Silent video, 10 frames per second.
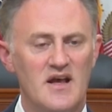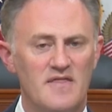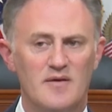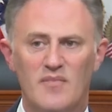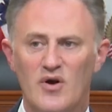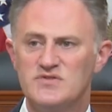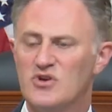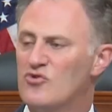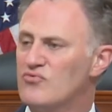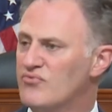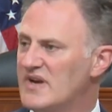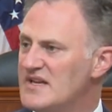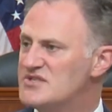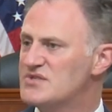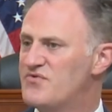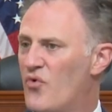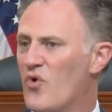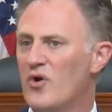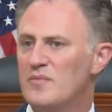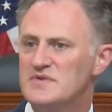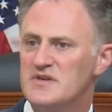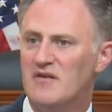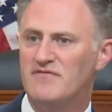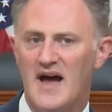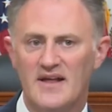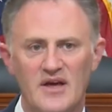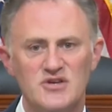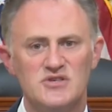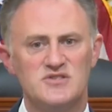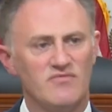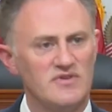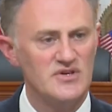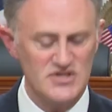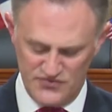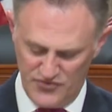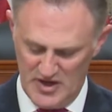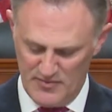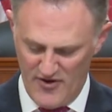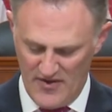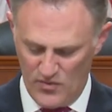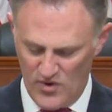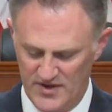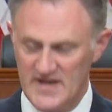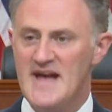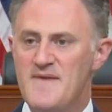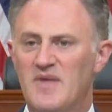the most egregious forms of violations of religious freedom around the world.